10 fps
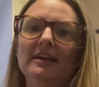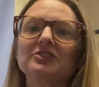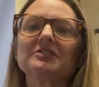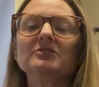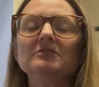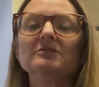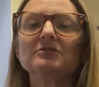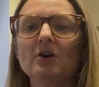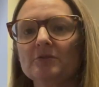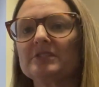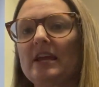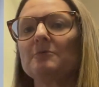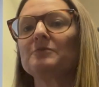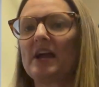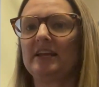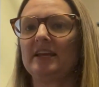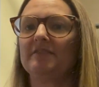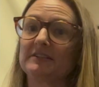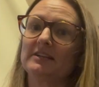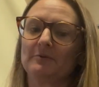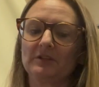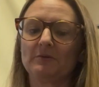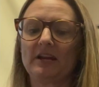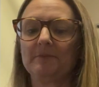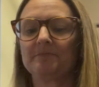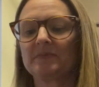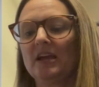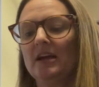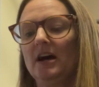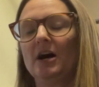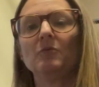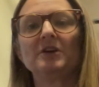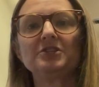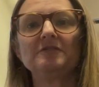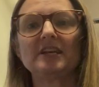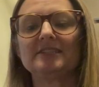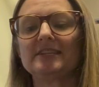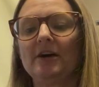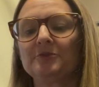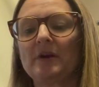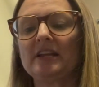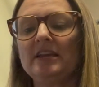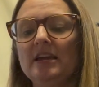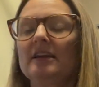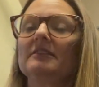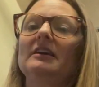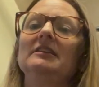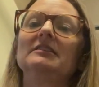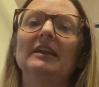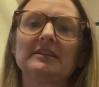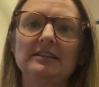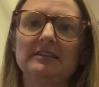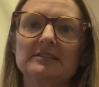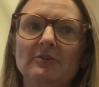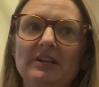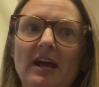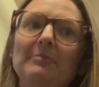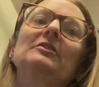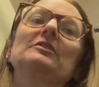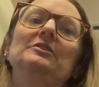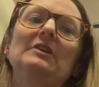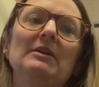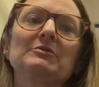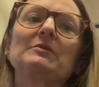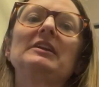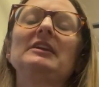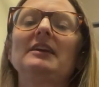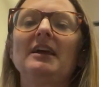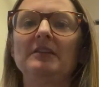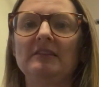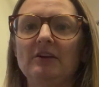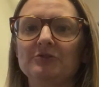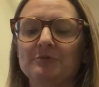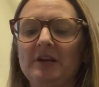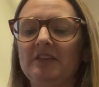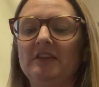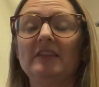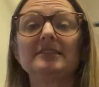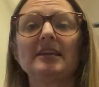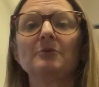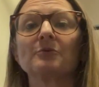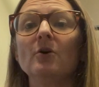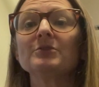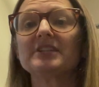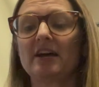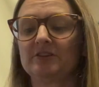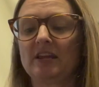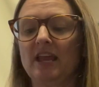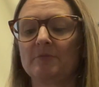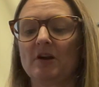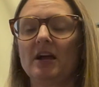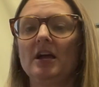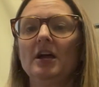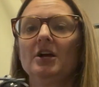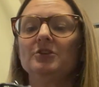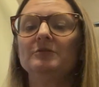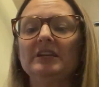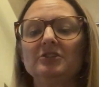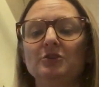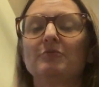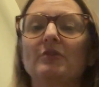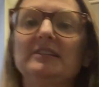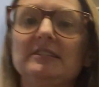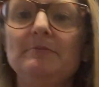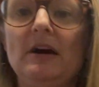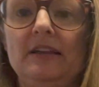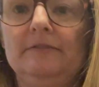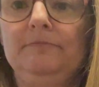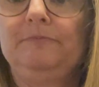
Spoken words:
it. Just don't say ready if it's not really ready. Once you've said sound ready, then the next thing that's going to happen, they're going to do cameras ready, and then those are ready. Then they say roll sound and camera. You need to press the button,